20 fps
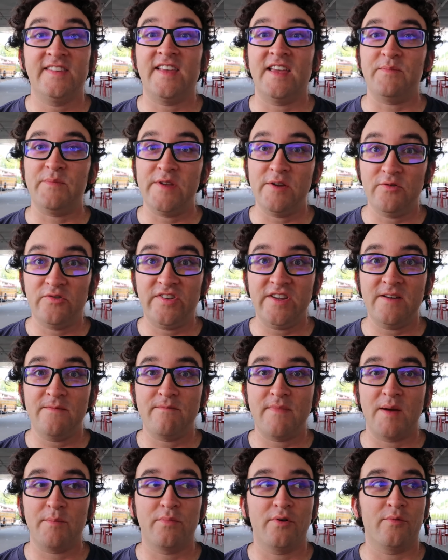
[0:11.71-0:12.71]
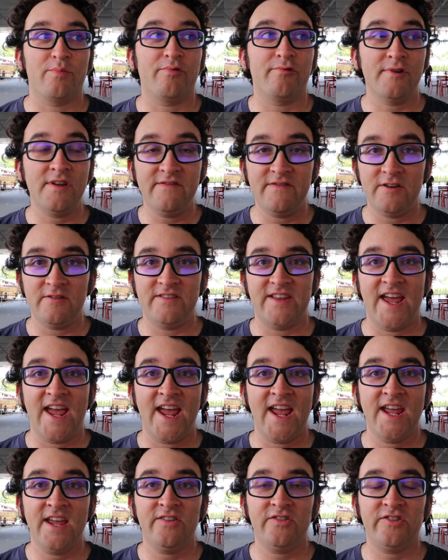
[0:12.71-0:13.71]
is a museum member preview
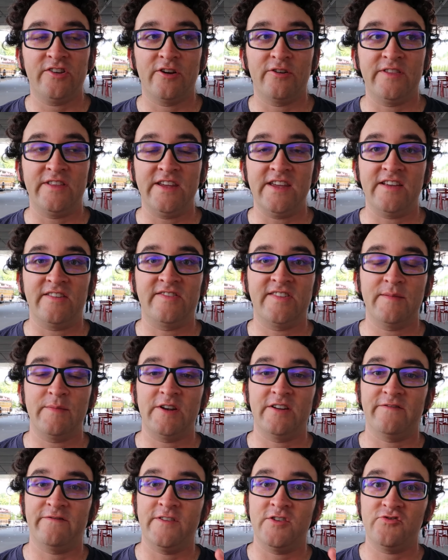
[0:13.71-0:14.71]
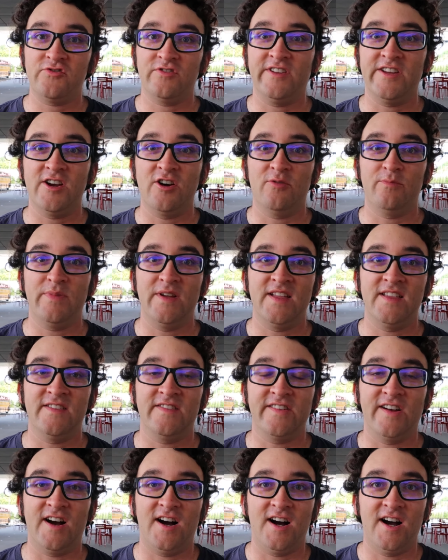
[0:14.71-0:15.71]
day, so the exhibit officially
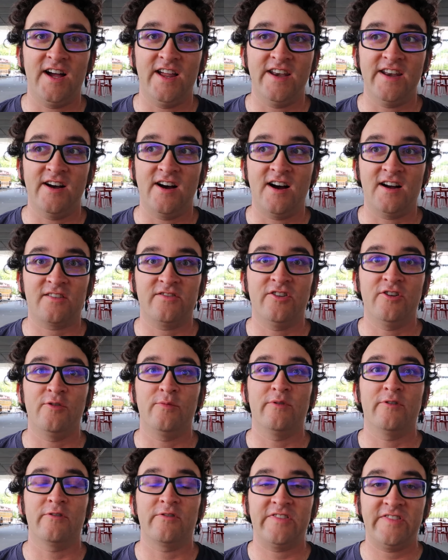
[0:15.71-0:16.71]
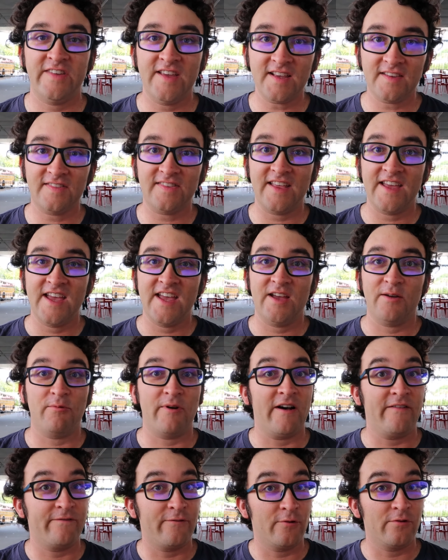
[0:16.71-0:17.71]
opens on October 6th.
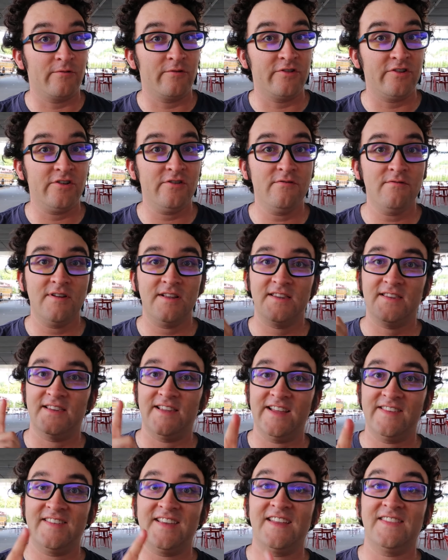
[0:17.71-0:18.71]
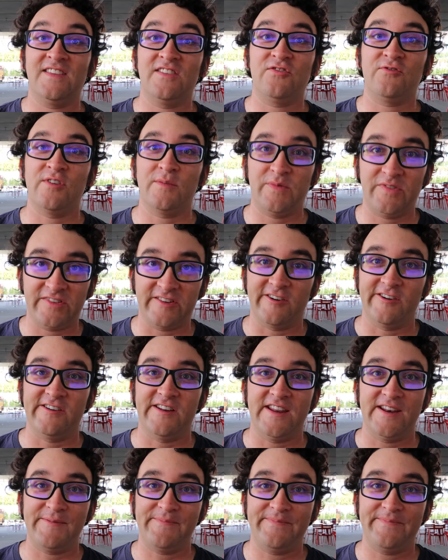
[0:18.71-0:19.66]
Without further ado, let's get this trip started.